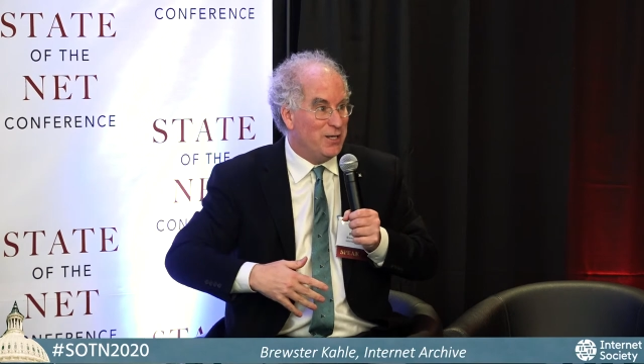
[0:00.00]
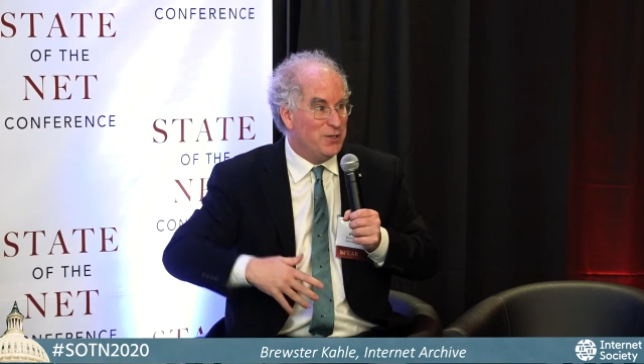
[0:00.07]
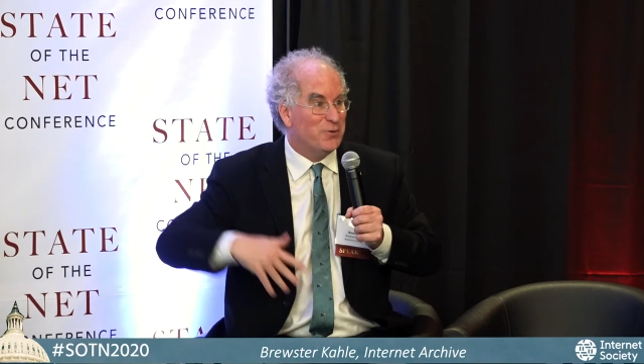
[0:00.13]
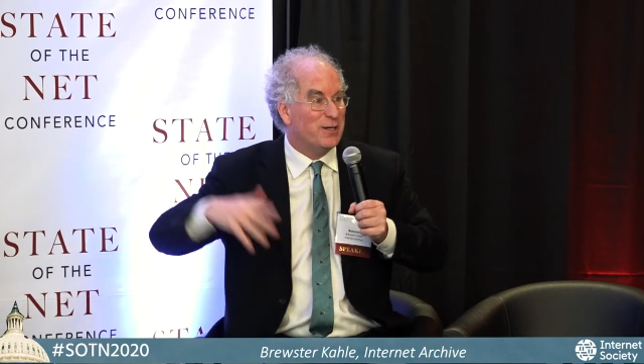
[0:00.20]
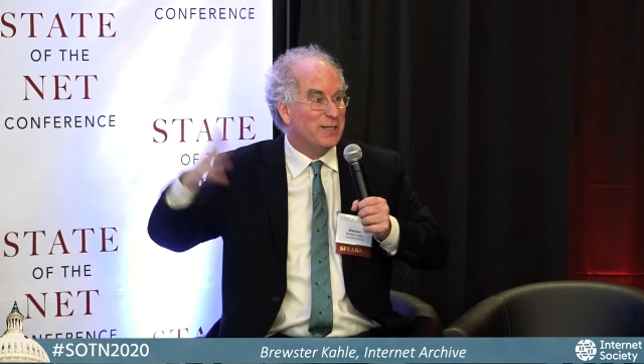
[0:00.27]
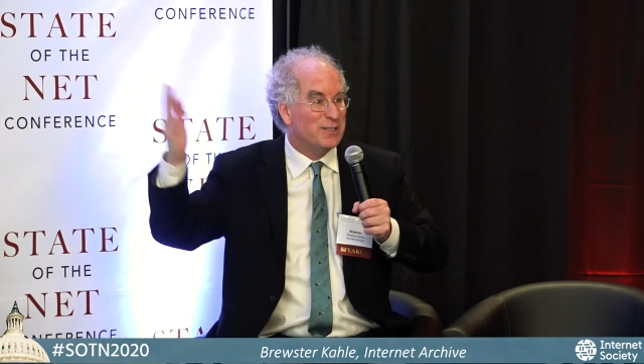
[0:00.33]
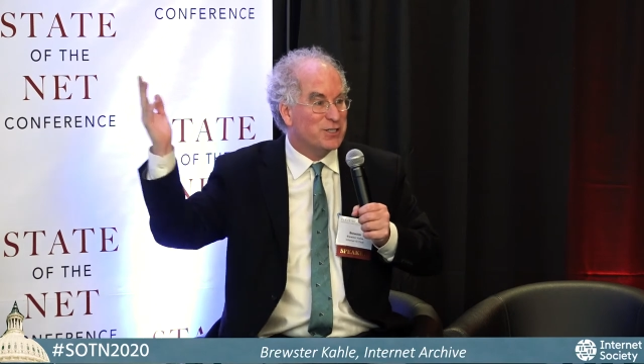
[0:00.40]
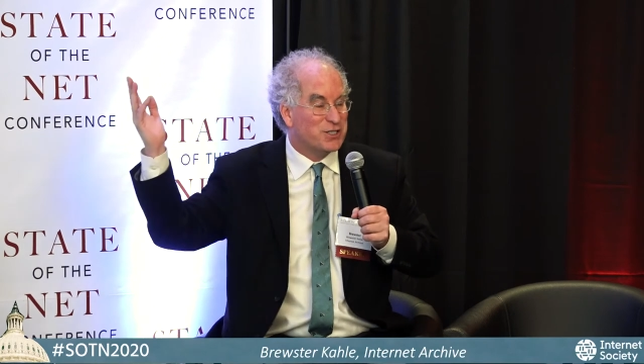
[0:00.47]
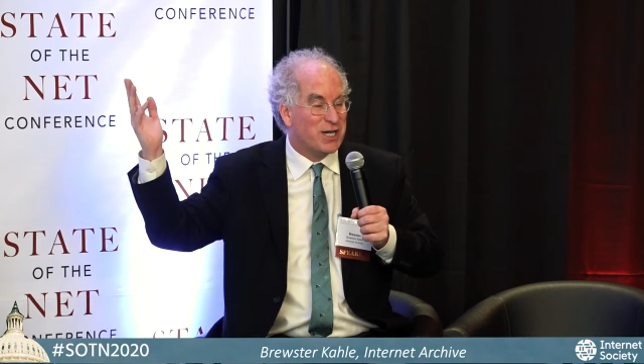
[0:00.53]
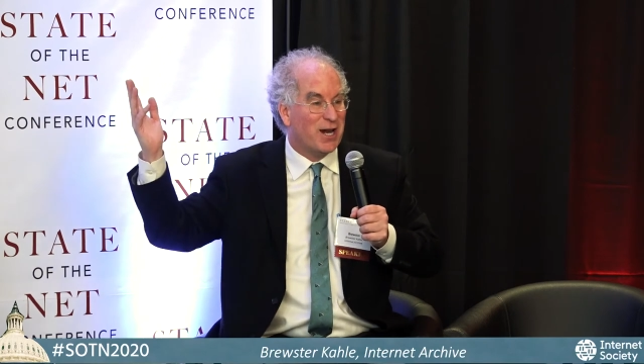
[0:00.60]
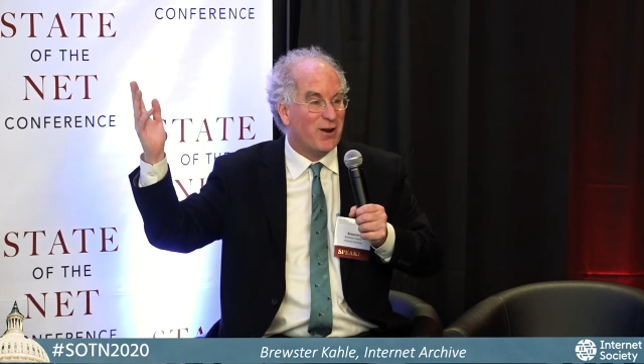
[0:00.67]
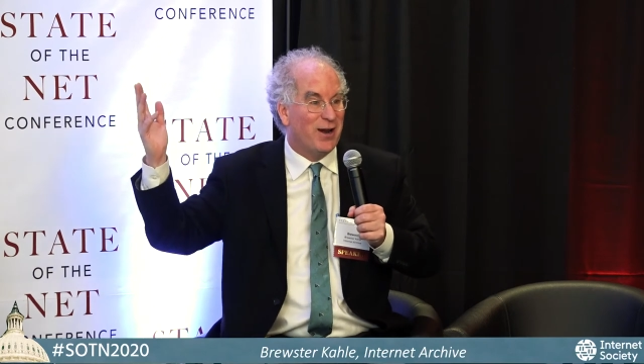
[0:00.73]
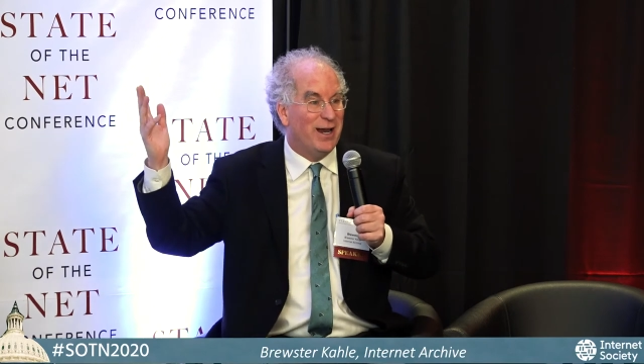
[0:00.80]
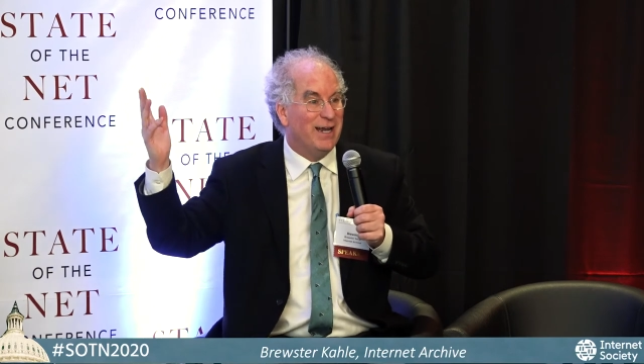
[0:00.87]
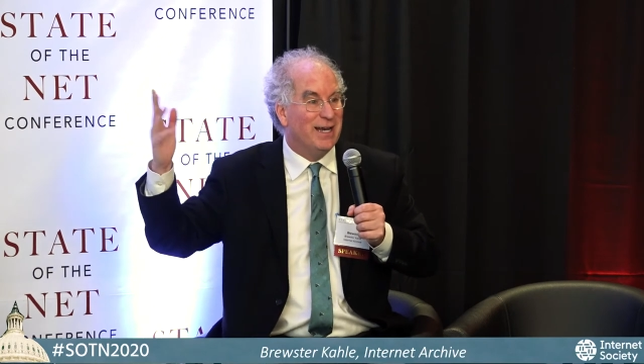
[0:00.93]
You can
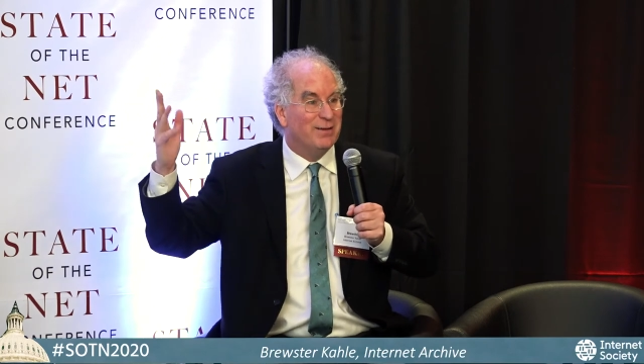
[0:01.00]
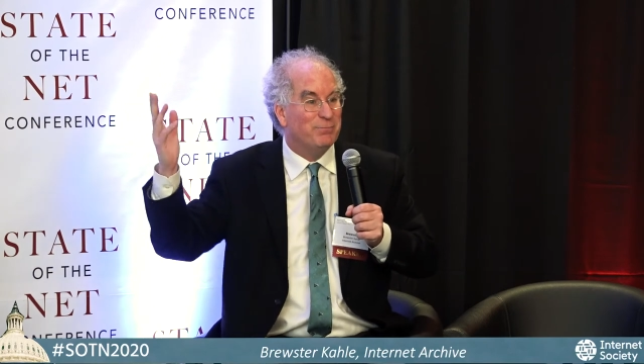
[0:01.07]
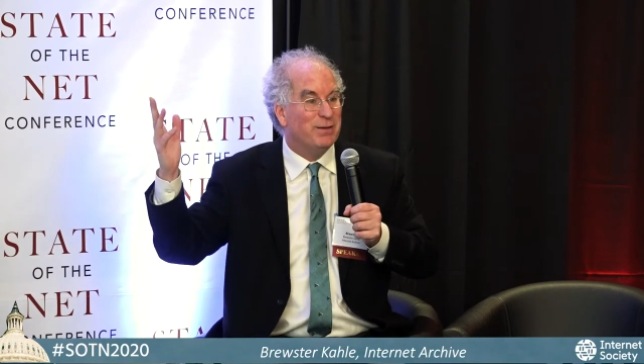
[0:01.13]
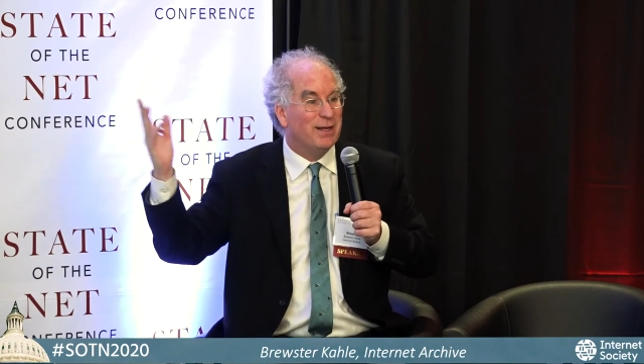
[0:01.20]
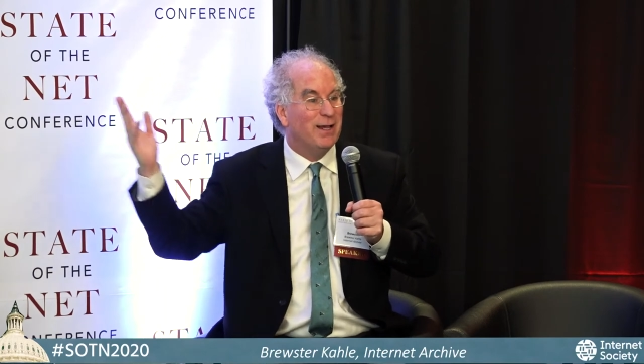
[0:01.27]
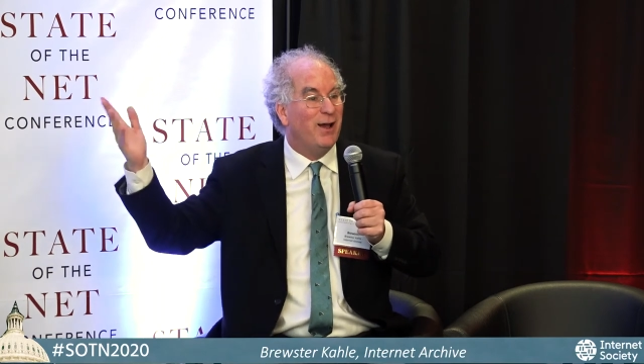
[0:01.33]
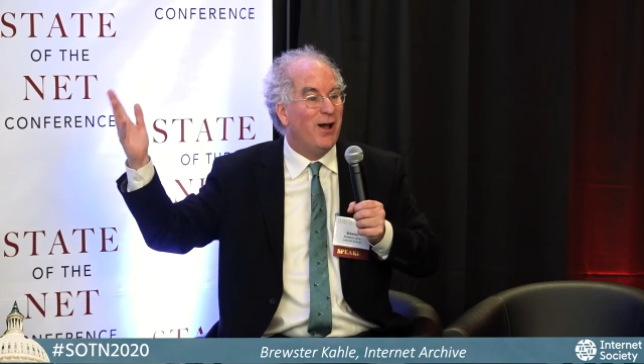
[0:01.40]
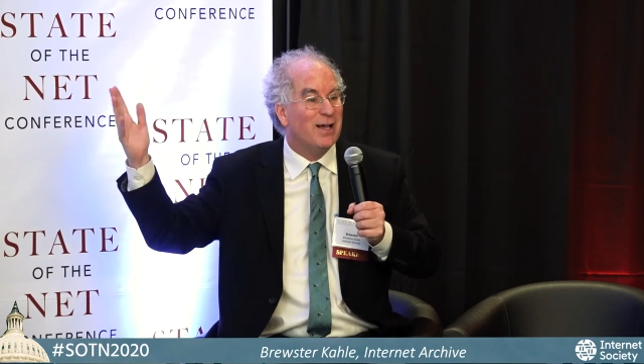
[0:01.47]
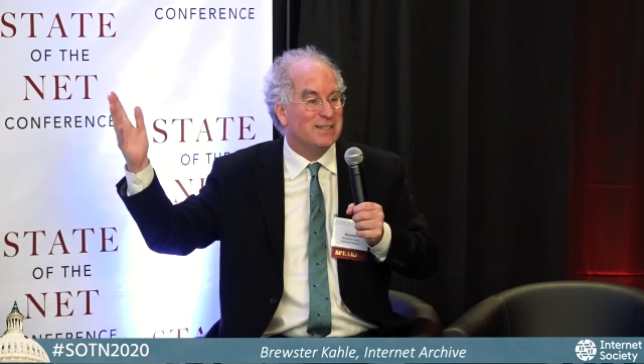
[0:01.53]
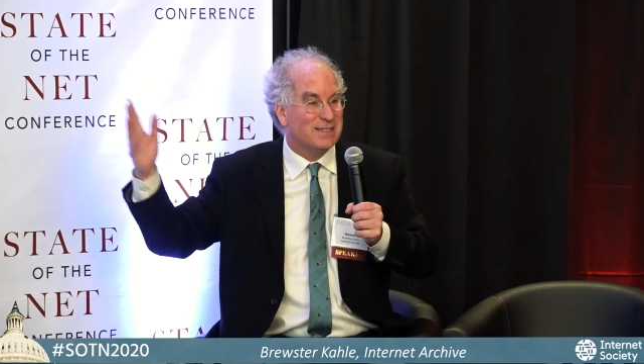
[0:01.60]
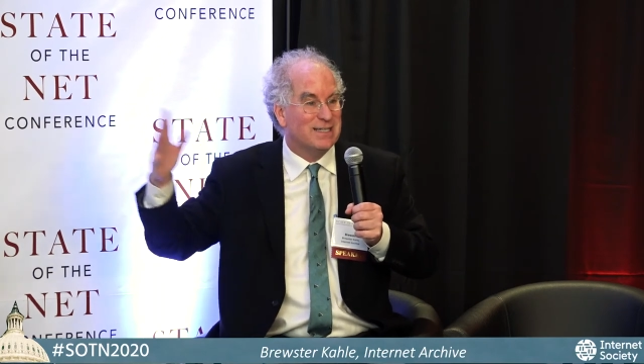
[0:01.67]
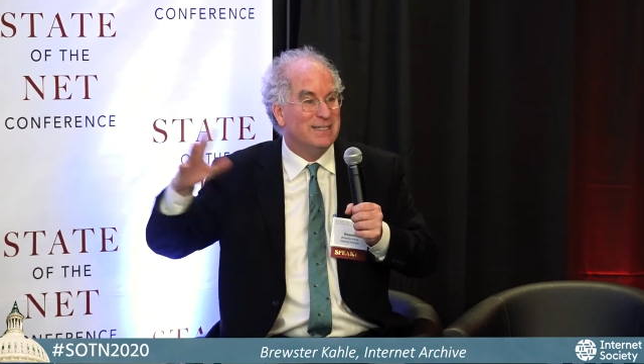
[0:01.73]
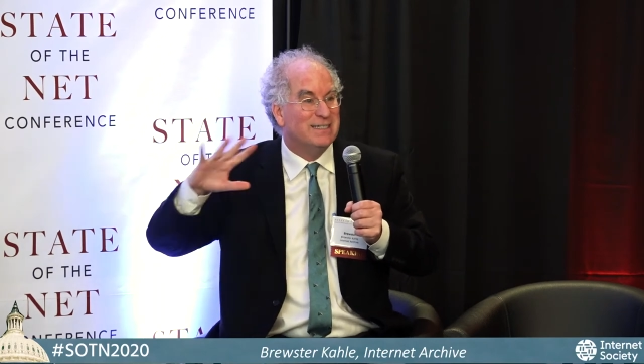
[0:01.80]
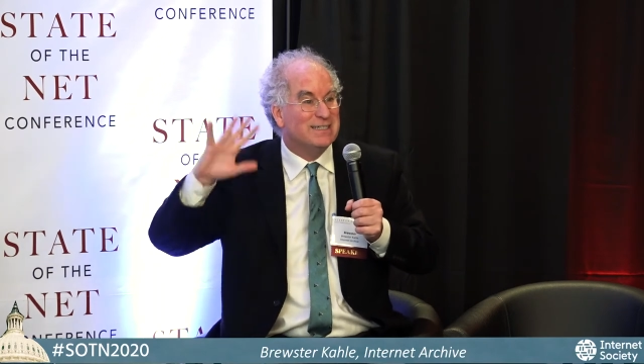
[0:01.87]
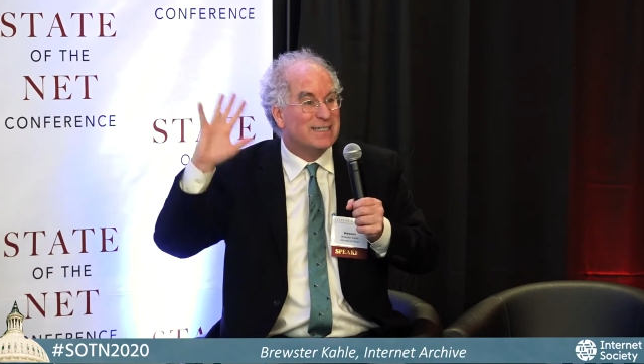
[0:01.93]
share it and be
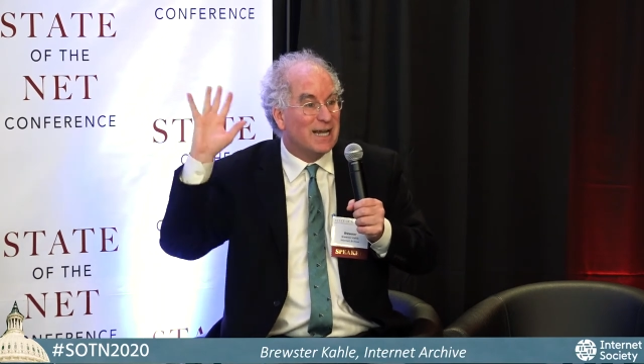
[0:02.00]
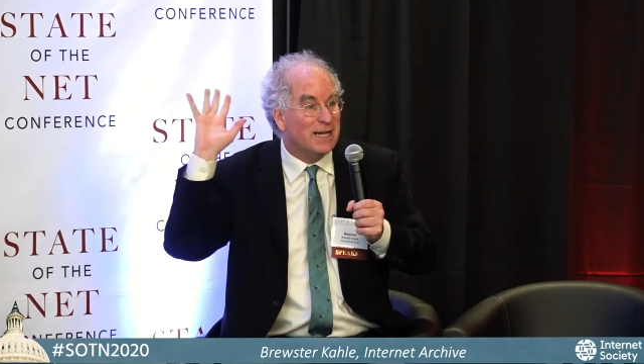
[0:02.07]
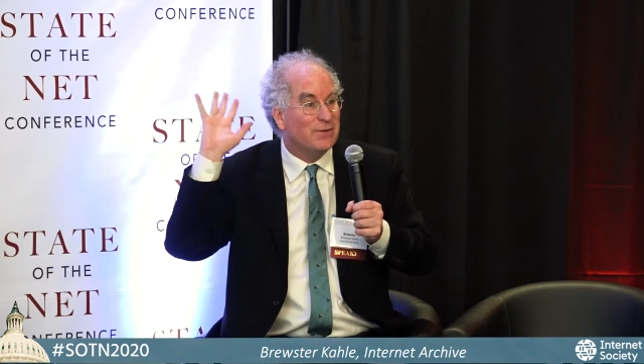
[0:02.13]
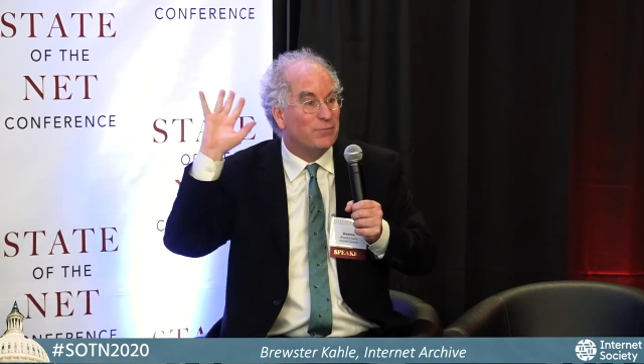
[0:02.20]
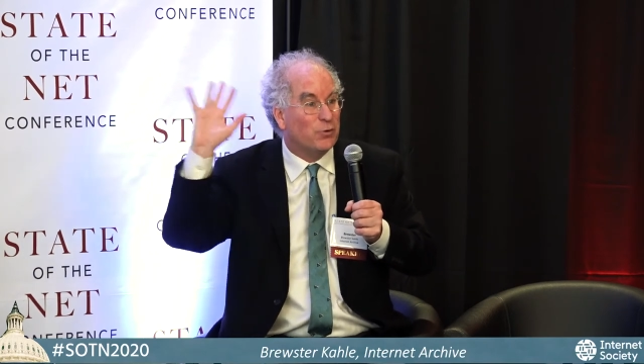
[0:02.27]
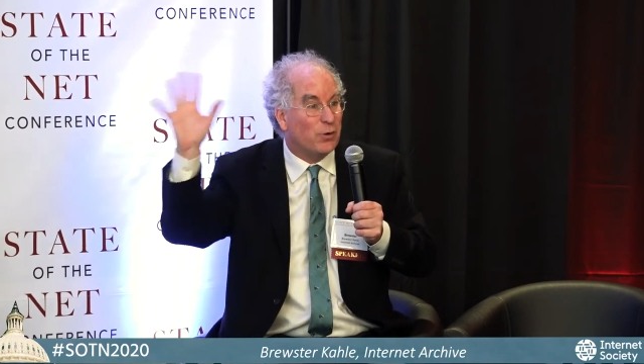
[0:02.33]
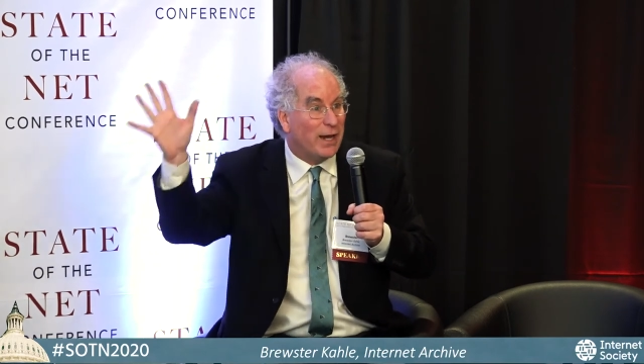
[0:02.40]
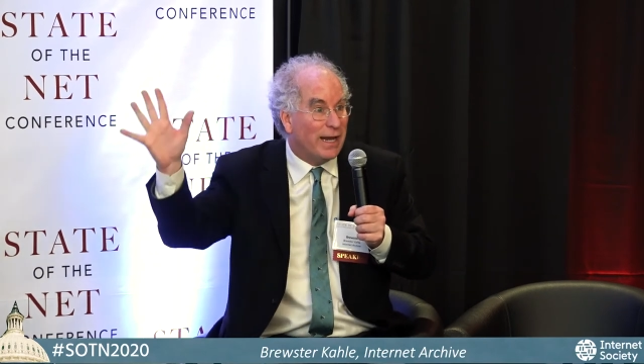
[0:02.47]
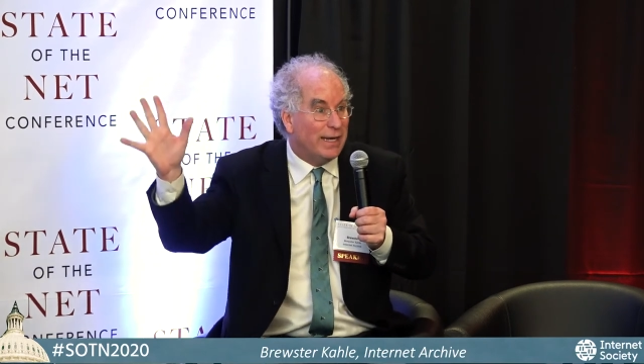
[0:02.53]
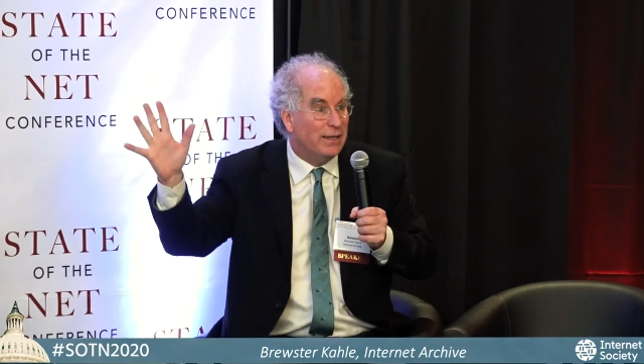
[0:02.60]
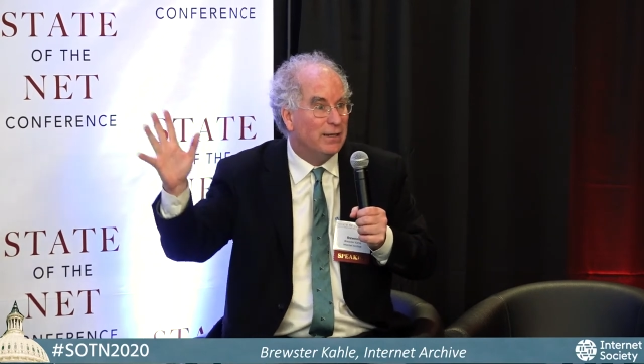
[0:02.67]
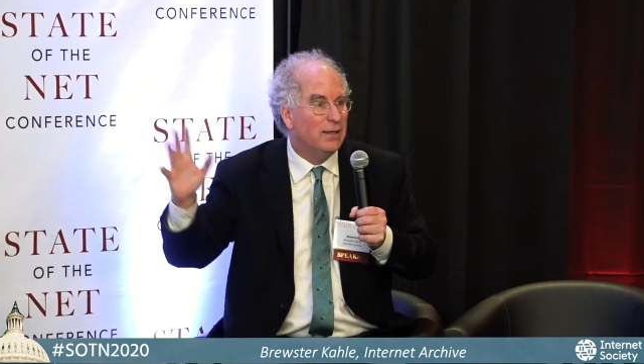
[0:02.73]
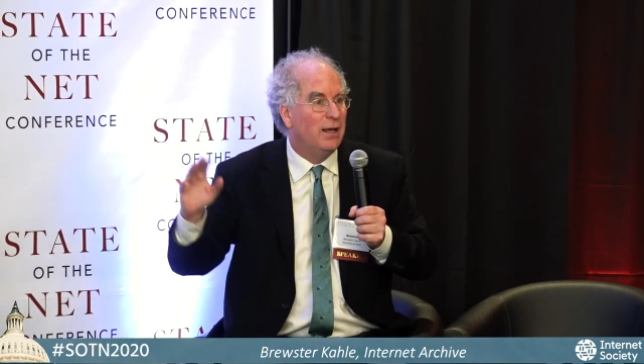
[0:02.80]
awesome. It's kind of great.